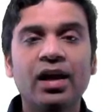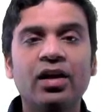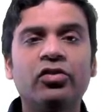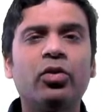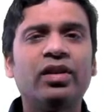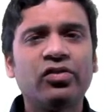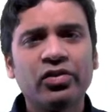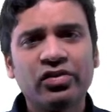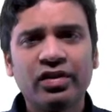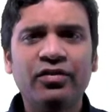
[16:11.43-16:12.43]
So this
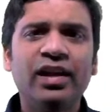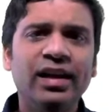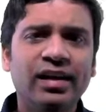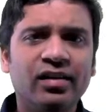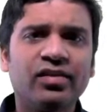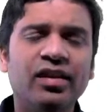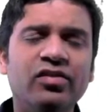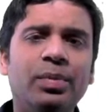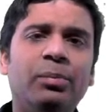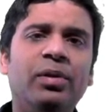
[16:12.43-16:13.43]
was severely
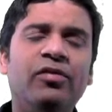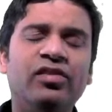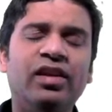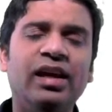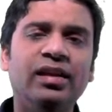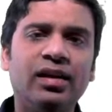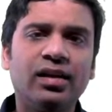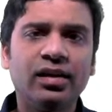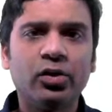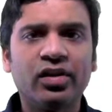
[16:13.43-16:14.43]
criticized. People were saying that
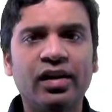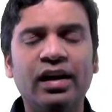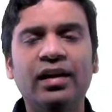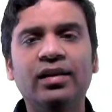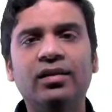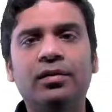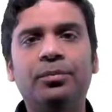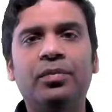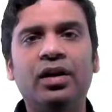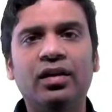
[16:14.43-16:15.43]
you're creating the
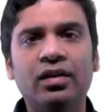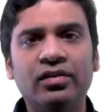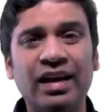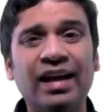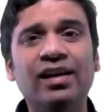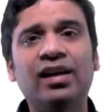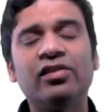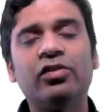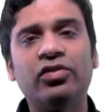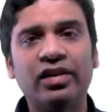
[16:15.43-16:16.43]
second class
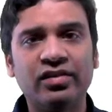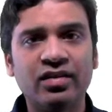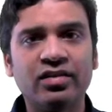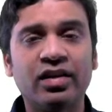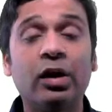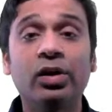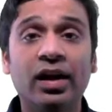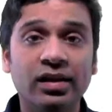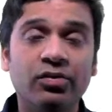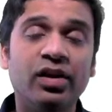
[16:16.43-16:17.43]
of citizens. Rahul
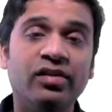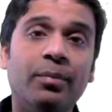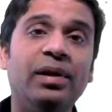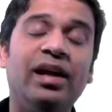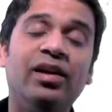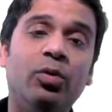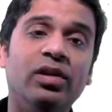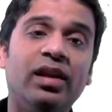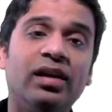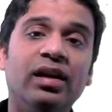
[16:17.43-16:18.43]
Gandhi, for example, he had told
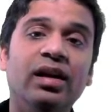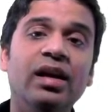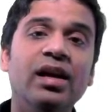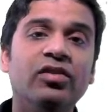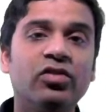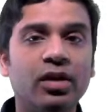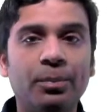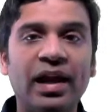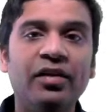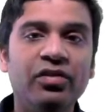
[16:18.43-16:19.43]
that. So the
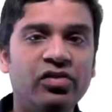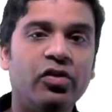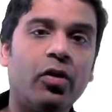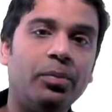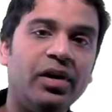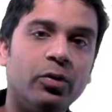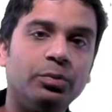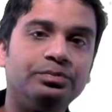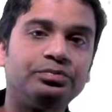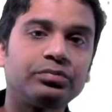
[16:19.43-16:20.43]
plan was dropped now.
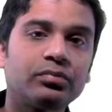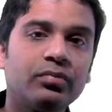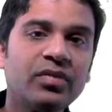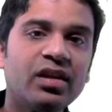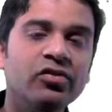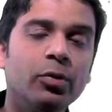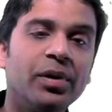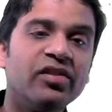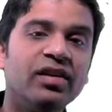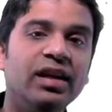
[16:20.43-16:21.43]
So
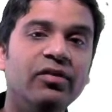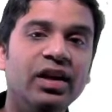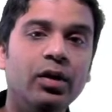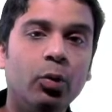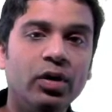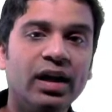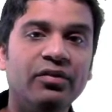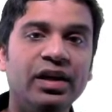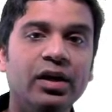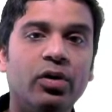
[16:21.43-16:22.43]
presently, we don't have
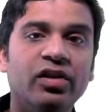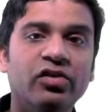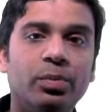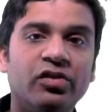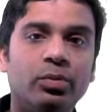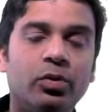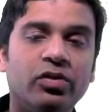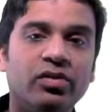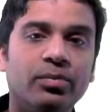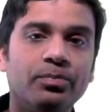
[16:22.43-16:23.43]
any orange
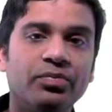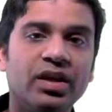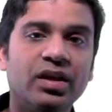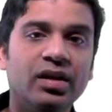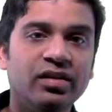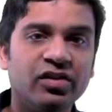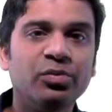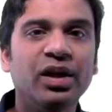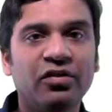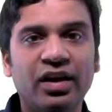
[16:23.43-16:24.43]
passports. Just
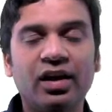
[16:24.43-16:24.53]
be aware.